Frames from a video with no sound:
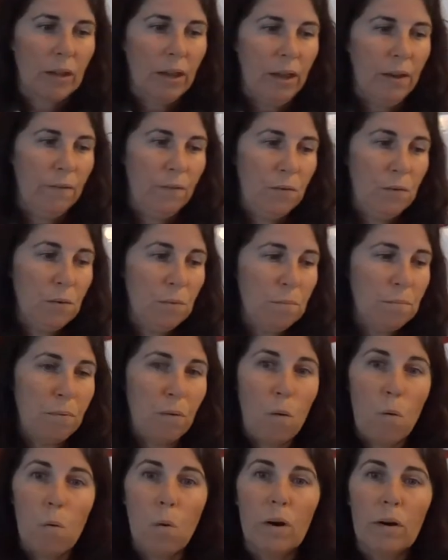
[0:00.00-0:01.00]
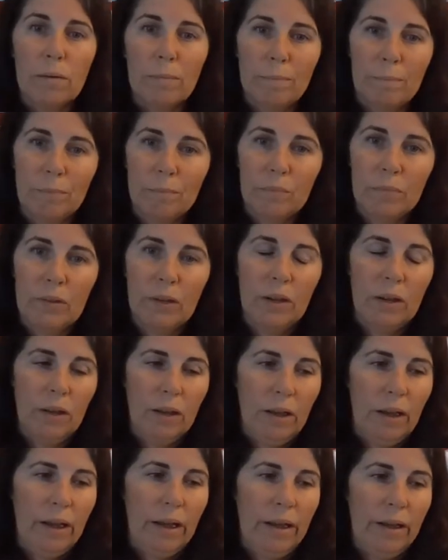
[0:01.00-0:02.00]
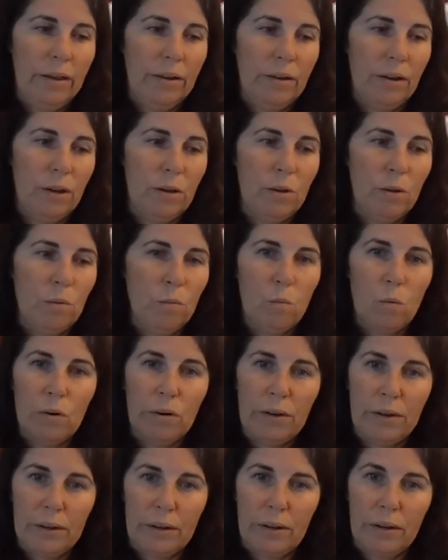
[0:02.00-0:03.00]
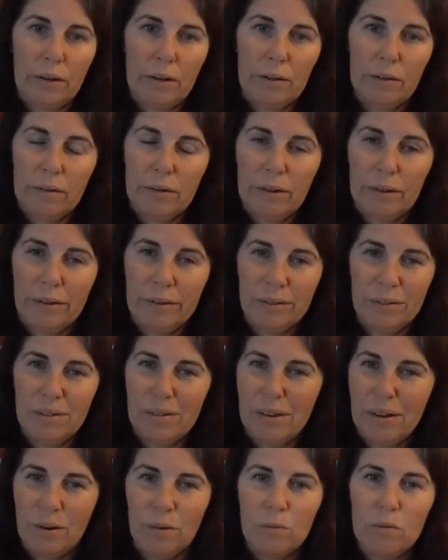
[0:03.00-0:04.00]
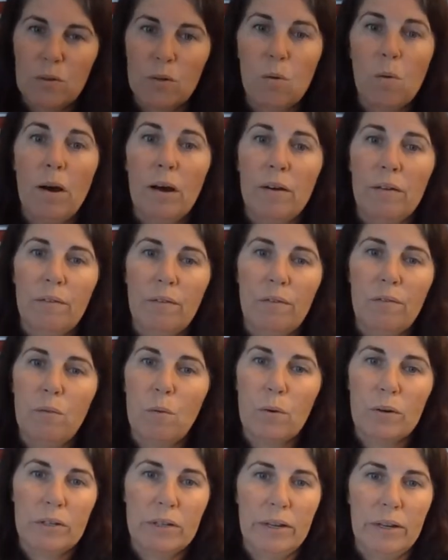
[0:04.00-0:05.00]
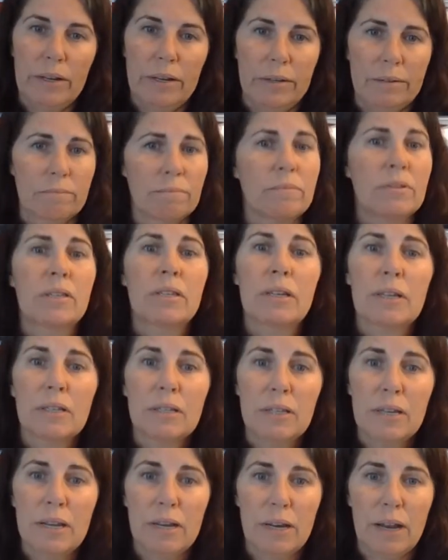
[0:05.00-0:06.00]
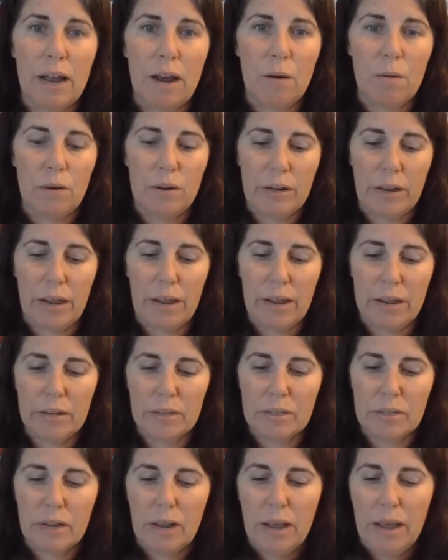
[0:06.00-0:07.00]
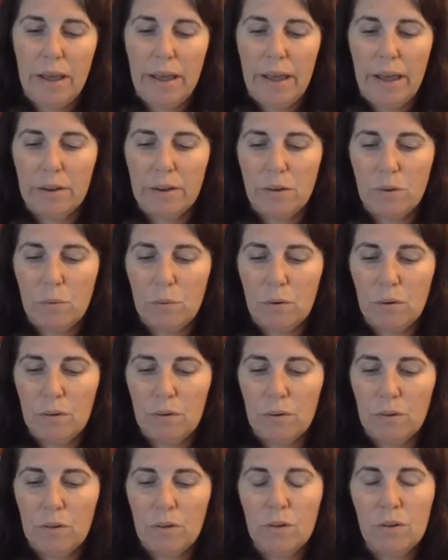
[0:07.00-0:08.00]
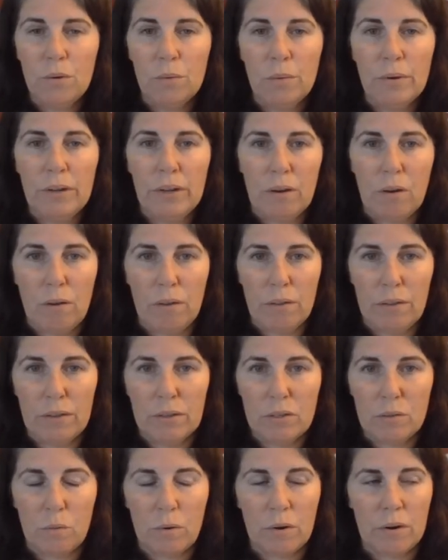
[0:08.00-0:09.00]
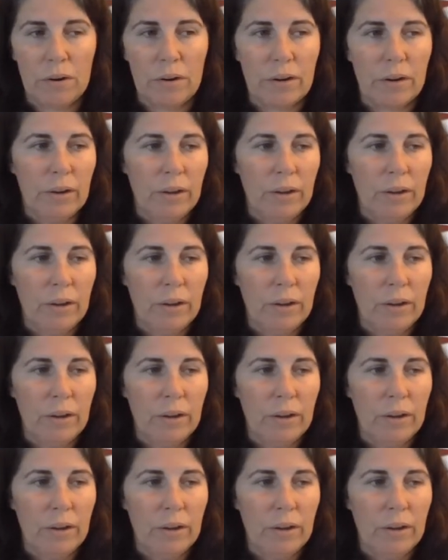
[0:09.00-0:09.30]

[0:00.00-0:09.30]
If you're poor and you're working 12, 14, 16-hour days, and you're doing all this work,